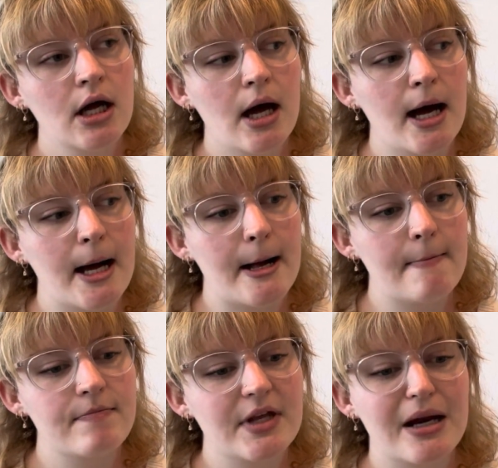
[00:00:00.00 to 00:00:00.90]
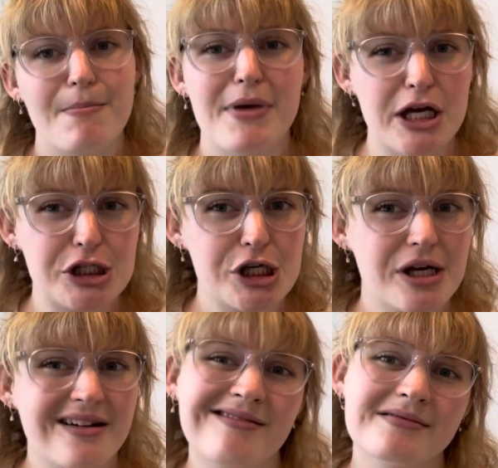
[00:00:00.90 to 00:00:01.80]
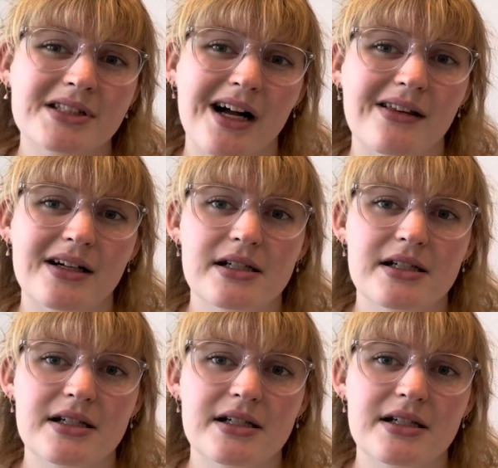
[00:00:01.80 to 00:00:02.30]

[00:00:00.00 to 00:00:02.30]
in a beigey color.